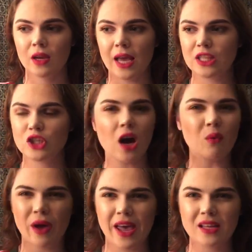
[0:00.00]
it's
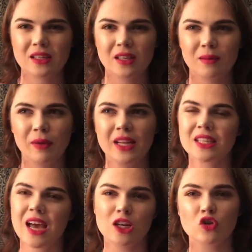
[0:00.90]
not wet, but it's
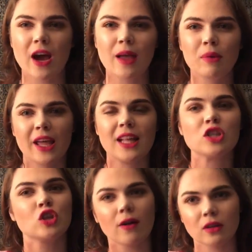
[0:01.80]
kind of dry, but like it's
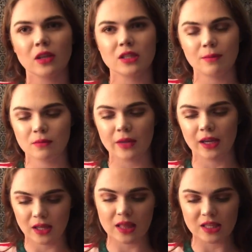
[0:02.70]
soft on the same, like
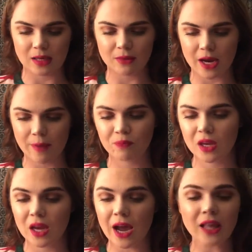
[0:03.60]
at the same time.
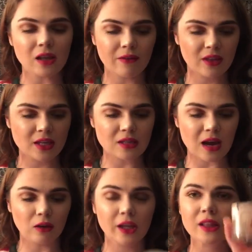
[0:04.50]
I love these.
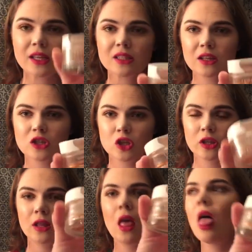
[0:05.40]
I'll link these in the
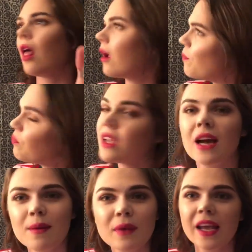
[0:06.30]
description. I
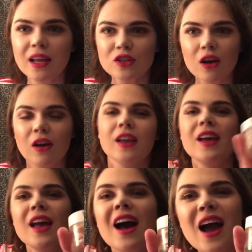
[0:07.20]
can't talk.
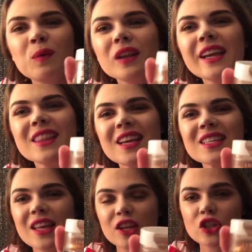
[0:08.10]
I will link
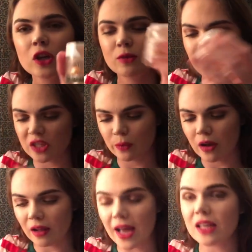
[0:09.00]
these in the description as
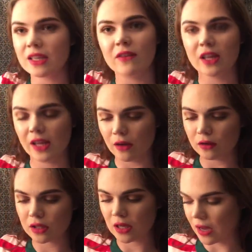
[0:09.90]
well as everything
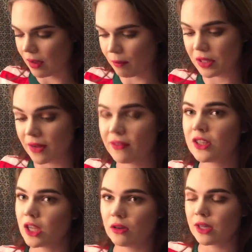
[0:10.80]
else, but definitely
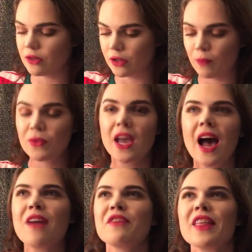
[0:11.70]
check those out too.
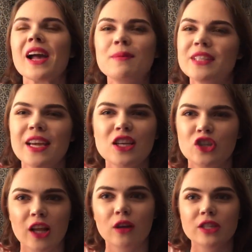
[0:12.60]
I feel like I'm saying
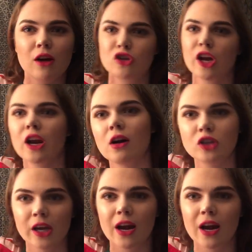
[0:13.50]
check those out, check it out,